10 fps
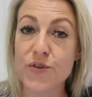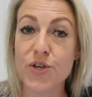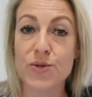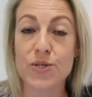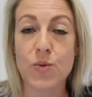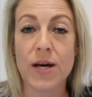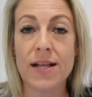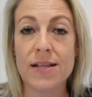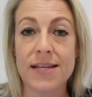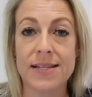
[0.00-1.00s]
for you as
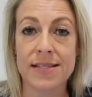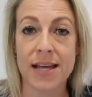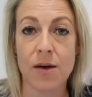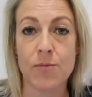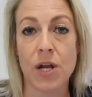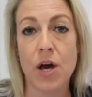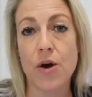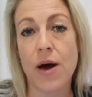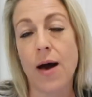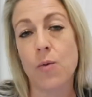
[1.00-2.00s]
well is down below
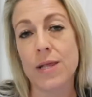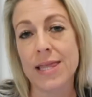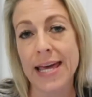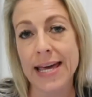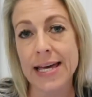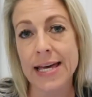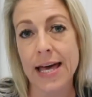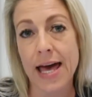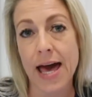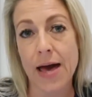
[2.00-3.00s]
I will
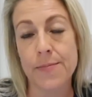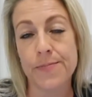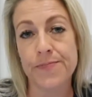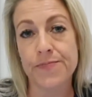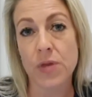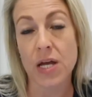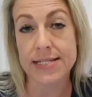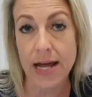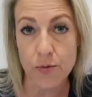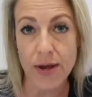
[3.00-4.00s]
link
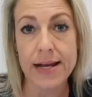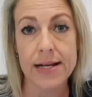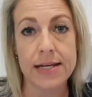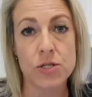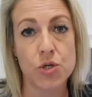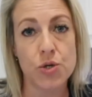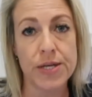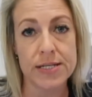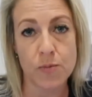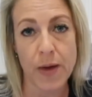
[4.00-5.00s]
directly to
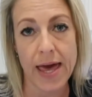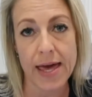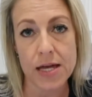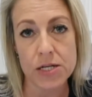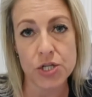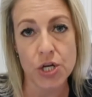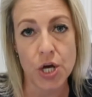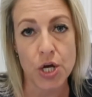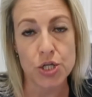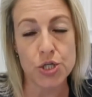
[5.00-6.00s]
this page
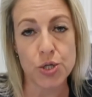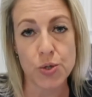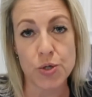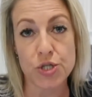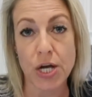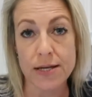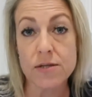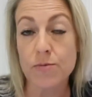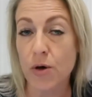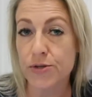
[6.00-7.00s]
to
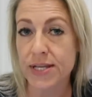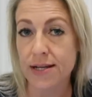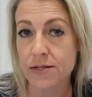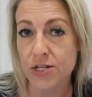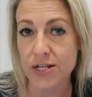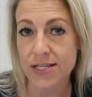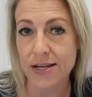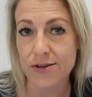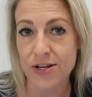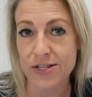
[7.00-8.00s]

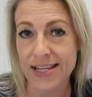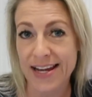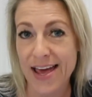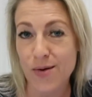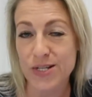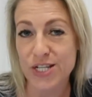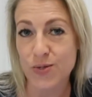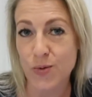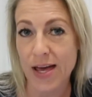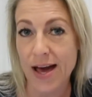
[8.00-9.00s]
justmoleskines.co.za, which is
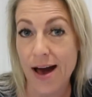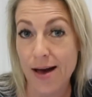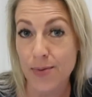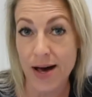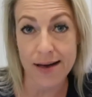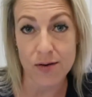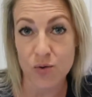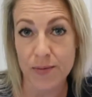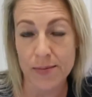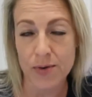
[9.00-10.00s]
where I buy all
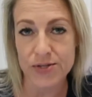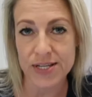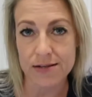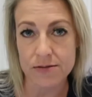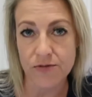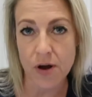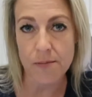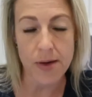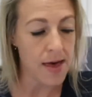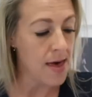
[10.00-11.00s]
my moleskins
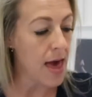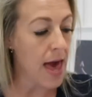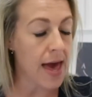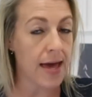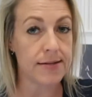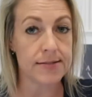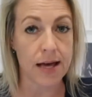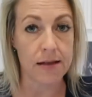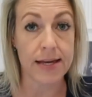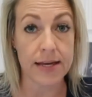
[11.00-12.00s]
from, and
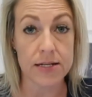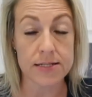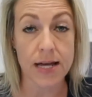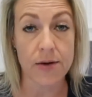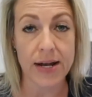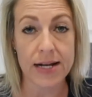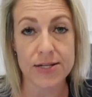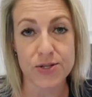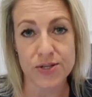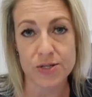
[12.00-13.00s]
I'll link it directly
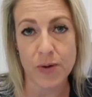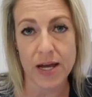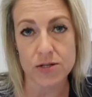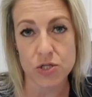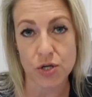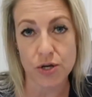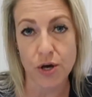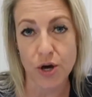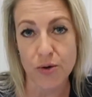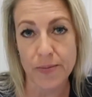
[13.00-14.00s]
to this page so you can
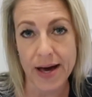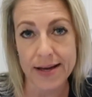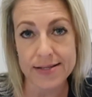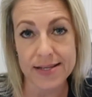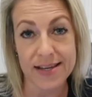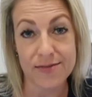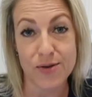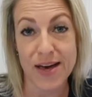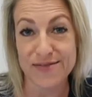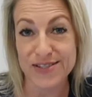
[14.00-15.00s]
go and buy it if you
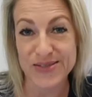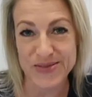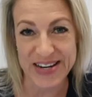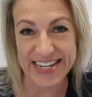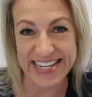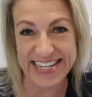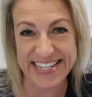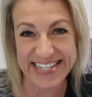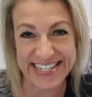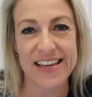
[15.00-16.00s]
haven't already.
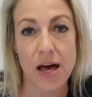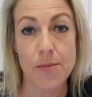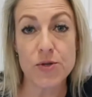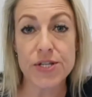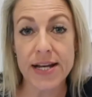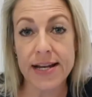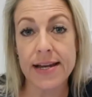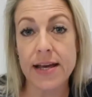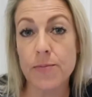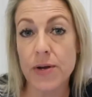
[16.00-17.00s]
I'm also going to
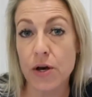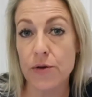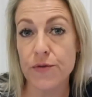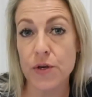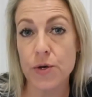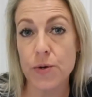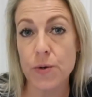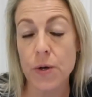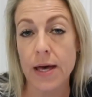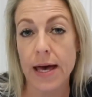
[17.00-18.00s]
link below for
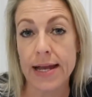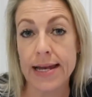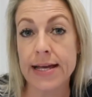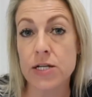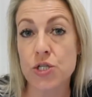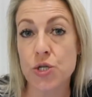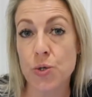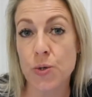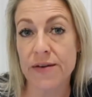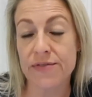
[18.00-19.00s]
you a link
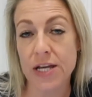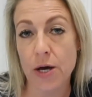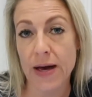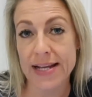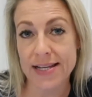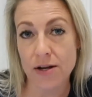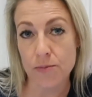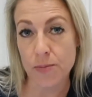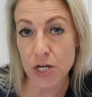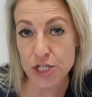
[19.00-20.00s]
to a video I did
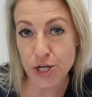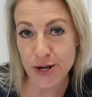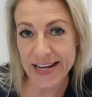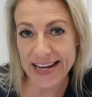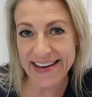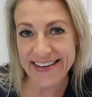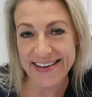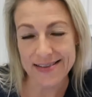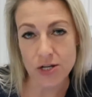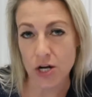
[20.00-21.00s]
on bullet journaling.
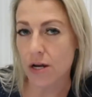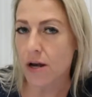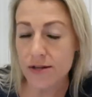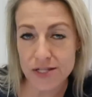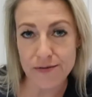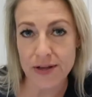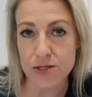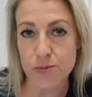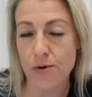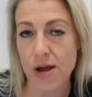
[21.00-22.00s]
It's got lots of
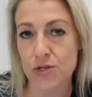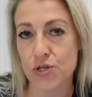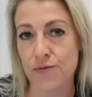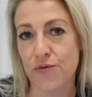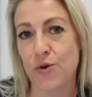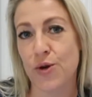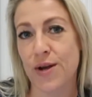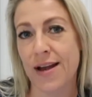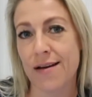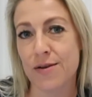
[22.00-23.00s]
inspiration for you
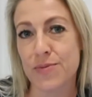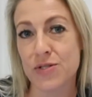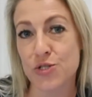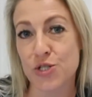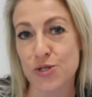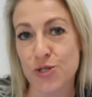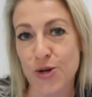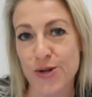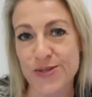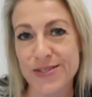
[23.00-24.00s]
on how to build your
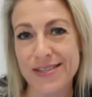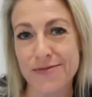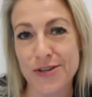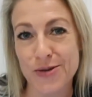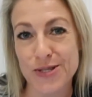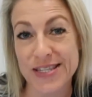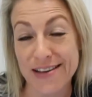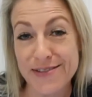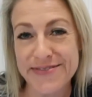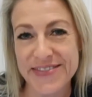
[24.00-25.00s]
journals for
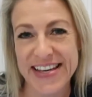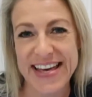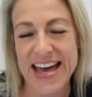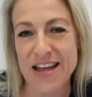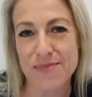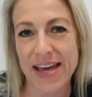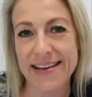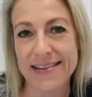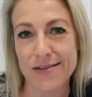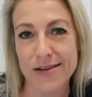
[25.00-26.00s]
yourself and make
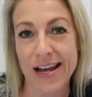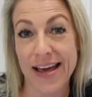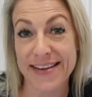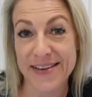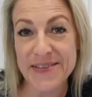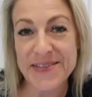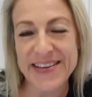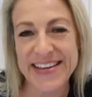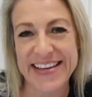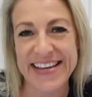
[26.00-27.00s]
it look like you.